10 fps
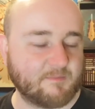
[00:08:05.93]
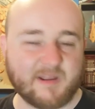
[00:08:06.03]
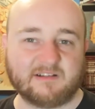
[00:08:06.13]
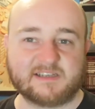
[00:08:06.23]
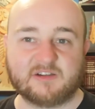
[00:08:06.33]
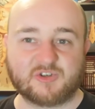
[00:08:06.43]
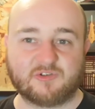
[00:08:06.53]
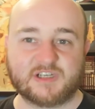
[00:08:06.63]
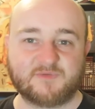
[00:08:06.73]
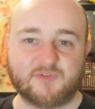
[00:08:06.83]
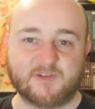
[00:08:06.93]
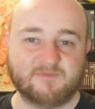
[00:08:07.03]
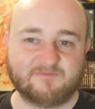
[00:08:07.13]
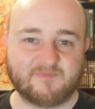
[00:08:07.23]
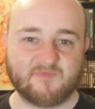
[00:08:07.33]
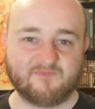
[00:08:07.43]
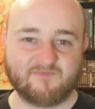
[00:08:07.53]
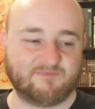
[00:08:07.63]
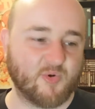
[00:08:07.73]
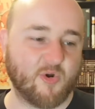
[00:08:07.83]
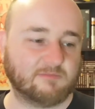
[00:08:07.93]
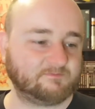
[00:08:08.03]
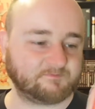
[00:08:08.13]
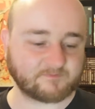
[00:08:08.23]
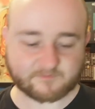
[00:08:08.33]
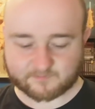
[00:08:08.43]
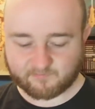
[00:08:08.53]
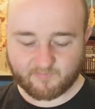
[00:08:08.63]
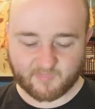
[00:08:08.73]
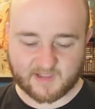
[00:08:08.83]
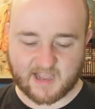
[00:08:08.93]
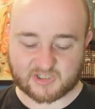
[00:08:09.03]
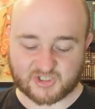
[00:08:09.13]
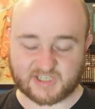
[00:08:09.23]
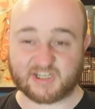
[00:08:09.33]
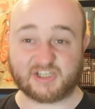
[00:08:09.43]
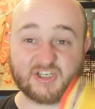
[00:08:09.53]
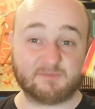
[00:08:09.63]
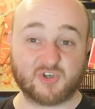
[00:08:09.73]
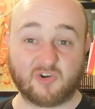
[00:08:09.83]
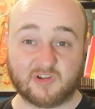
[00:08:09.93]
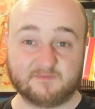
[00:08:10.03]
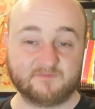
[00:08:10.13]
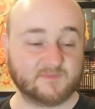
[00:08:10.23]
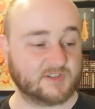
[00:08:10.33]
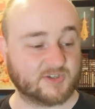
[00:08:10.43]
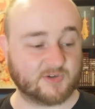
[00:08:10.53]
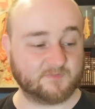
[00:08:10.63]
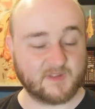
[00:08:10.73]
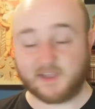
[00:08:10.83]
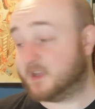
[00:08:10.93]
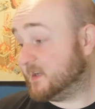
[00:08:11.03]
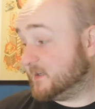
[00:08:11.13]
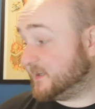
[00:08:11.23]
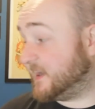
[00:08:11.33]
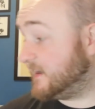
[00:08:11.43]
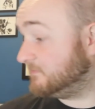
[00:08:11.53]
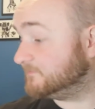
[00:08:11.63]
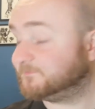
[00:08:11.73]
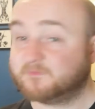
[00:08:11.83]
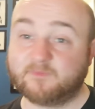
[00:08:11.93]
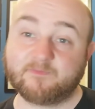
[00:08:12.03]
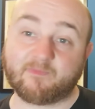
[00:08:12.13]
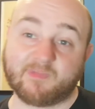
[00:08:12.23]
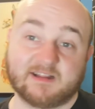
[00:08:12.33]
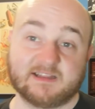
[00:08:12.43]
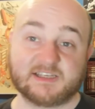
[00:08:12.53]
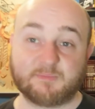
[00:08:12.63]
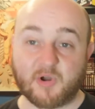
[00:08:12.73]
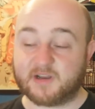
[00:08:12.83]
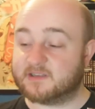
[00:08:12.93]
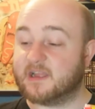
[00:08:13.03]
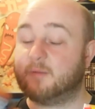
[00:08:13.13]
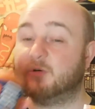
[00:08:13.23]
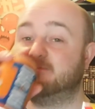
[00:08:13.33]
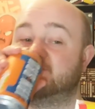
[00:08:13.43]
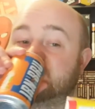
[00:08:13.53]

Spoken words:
Barely tell it's got crisp through it. Poor. Yeah, it just tastes like cheap chocolate. So, yeah, disappointed in that one.